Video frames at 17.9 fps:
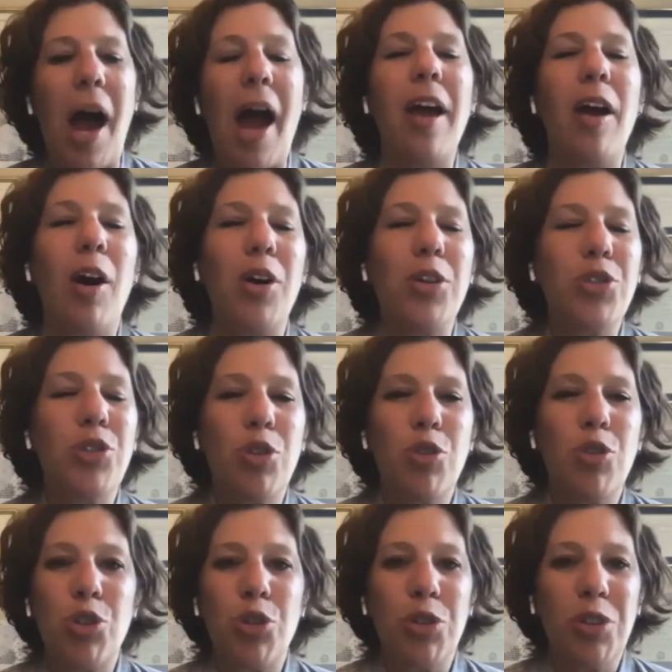i also
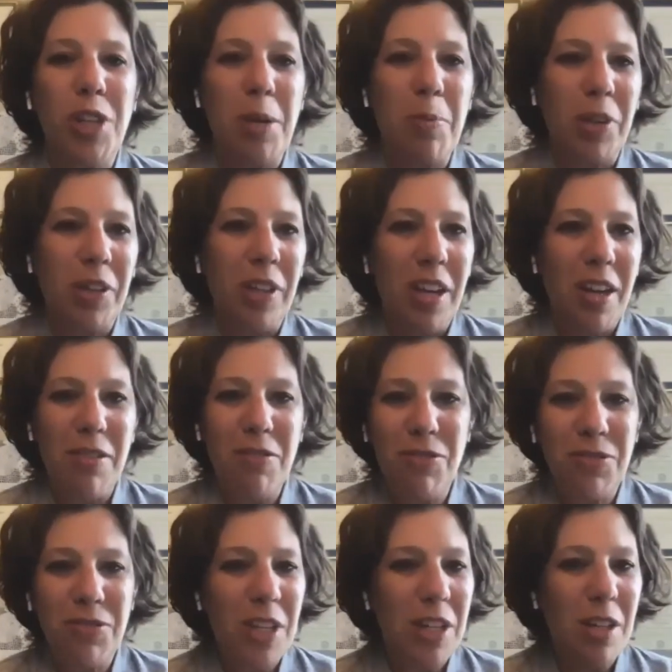truly believe
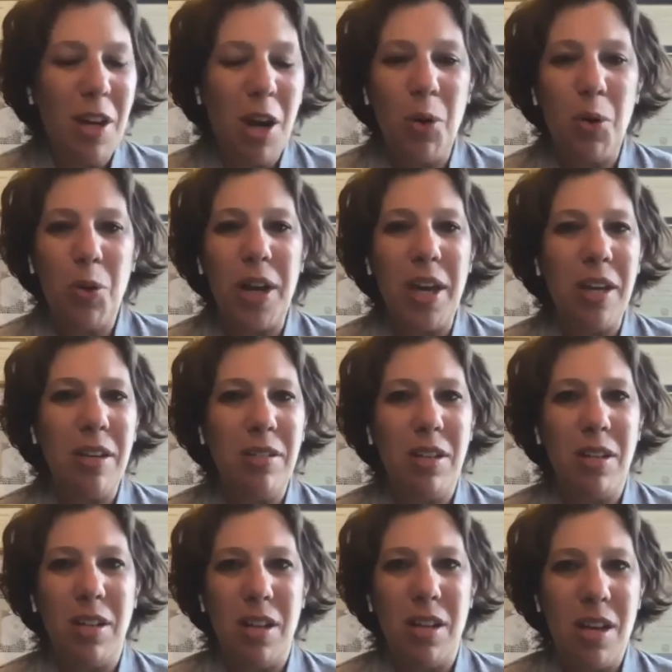you know in